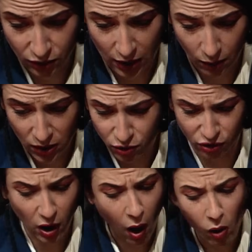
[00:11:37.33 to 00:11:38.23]
you know,
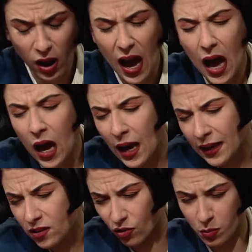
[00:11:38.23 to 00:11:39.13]
just all
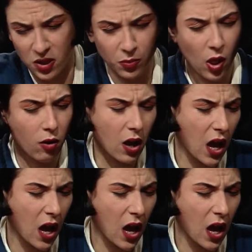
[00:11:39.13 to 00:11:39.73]
kinds of people.